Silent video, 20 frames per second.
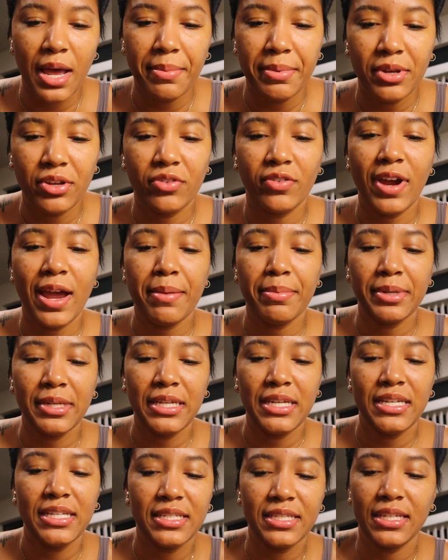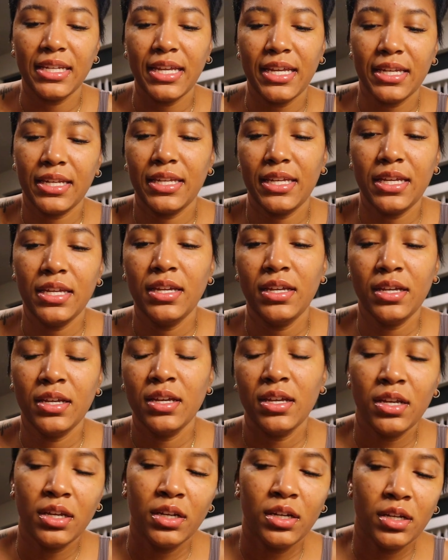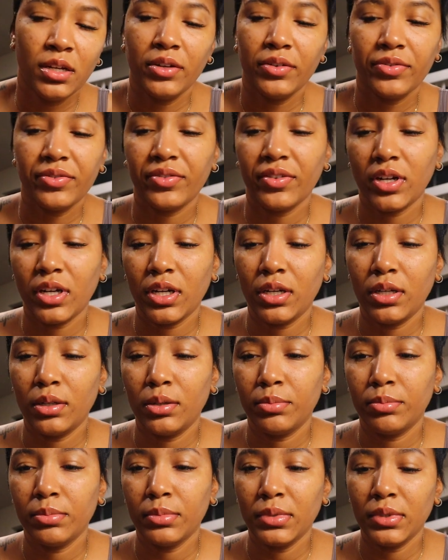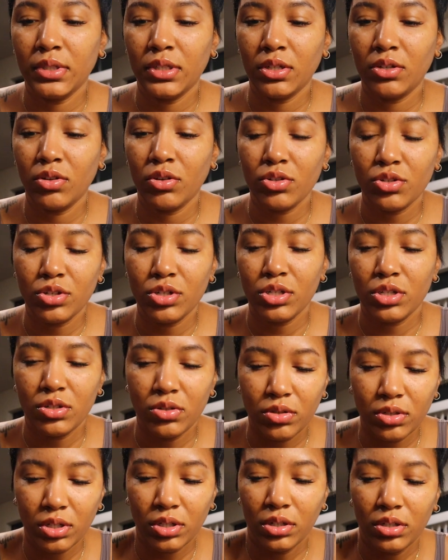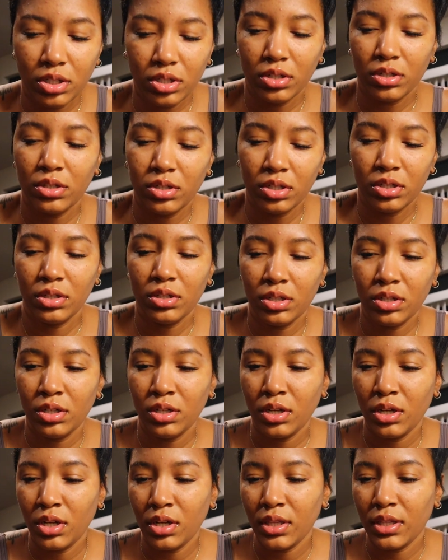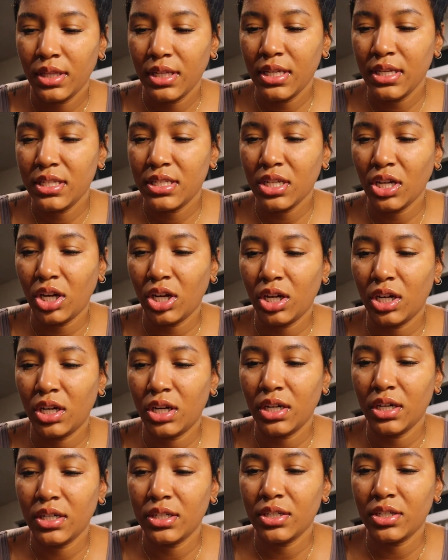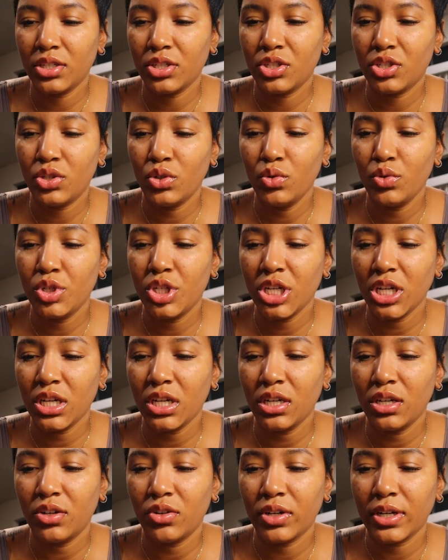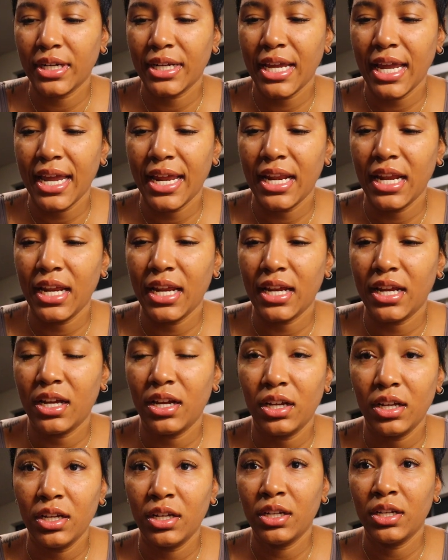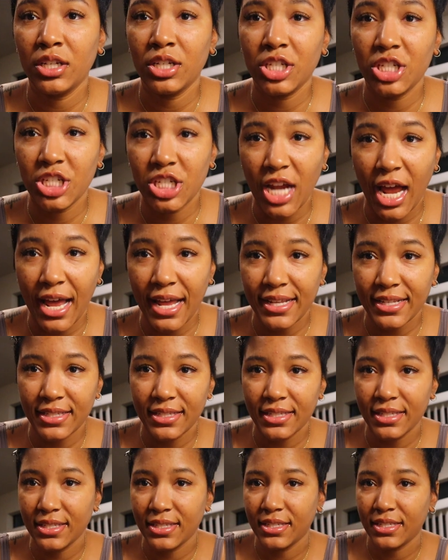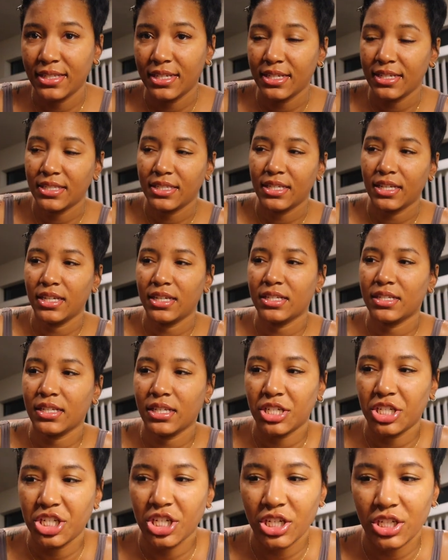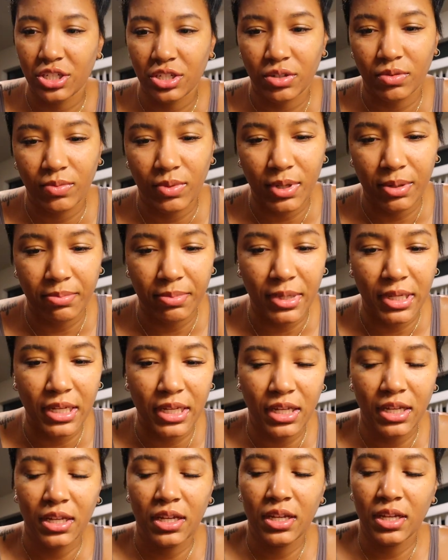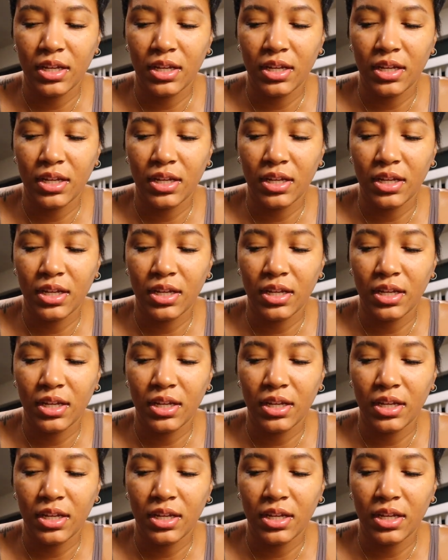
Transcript: I've been grabbing these lately from the grocery store. These are Suja Organic Shots. This is a ginger one, but